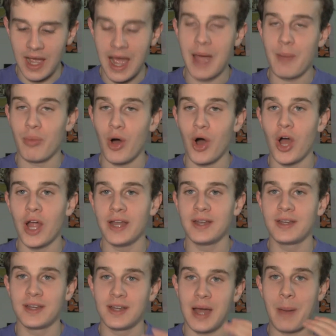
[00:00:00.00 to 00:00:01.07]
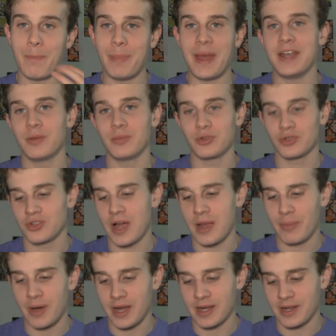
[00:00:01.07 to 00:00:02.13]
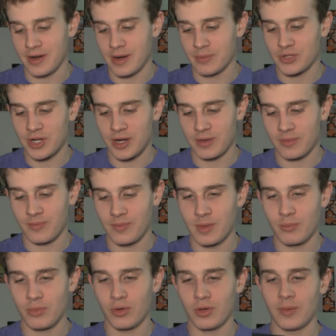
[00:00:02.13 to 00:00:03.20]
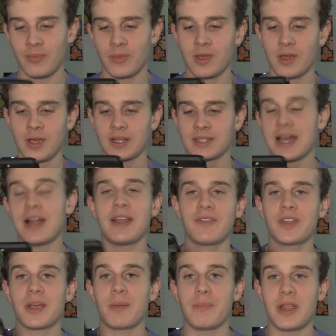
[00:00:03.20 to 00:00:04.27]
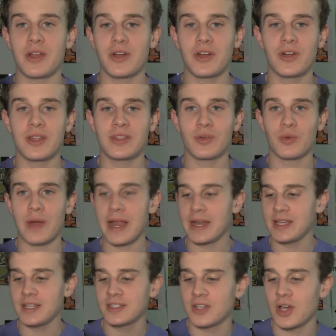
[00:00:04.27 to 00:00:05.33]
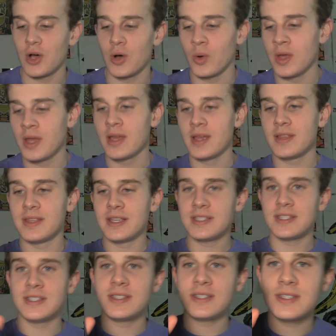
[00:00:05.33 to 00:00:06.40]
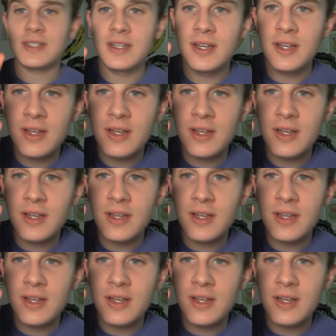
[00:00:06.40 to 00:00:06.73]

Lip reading: I bought a bendable tripod here. I'm trying to pull up because I don't have like a mirror at the ready, so this is,